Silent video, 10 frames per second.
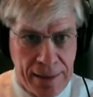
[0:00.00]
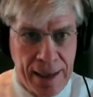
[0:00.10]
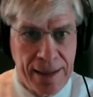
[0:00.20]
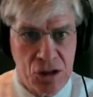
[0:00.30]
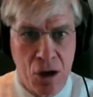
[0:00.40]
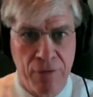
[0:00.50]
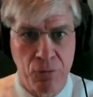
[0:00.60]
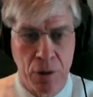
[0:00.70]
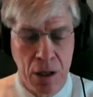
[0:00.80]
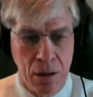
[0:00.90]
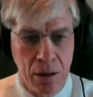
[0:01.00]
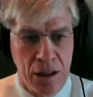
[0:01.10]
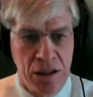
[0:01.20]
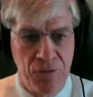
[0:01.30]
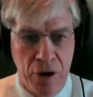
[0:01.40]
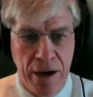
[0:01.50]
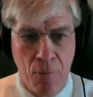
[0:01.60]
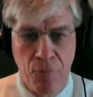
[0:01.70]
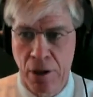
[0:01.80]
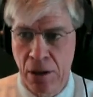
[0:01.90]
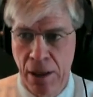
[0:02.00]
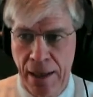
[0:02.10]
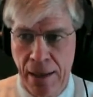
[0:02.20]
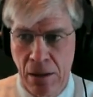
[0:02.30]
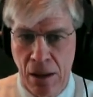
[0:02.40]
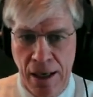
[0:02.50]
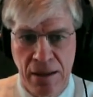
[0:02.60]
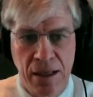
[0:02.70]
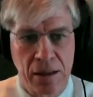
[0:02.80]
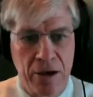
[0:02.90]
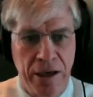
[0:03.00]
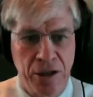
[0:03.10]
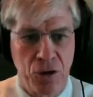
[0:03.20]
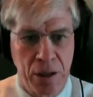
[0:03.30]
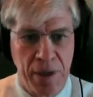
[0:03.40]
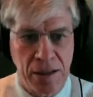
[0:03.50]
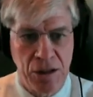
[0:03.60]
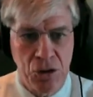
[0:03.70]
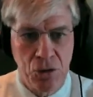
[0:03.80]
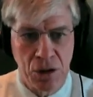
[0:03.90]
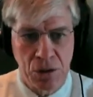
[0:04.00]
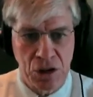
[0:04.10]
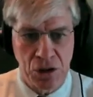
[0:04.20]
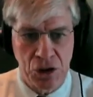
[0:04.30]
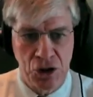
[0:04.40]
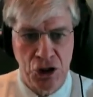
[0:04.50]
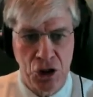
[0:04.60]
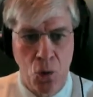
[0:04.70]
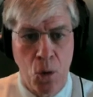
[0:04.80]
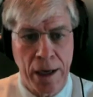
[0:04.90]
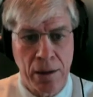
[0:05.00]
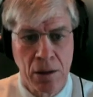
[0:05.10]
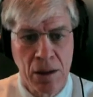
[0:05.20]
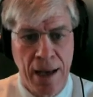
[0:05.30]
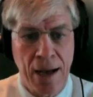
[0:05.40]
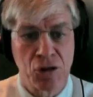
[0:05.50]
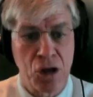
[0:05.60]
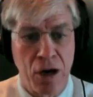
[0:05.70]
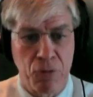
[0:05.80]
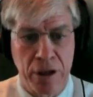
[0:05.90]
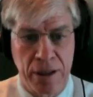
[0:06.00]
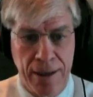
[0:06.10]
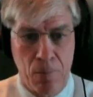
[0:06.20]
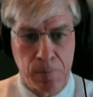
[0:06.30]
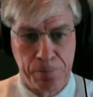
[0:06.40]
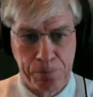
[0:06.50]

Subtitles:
getting software is very helpful. And I think, Larry, turning it back to you to show how software can help.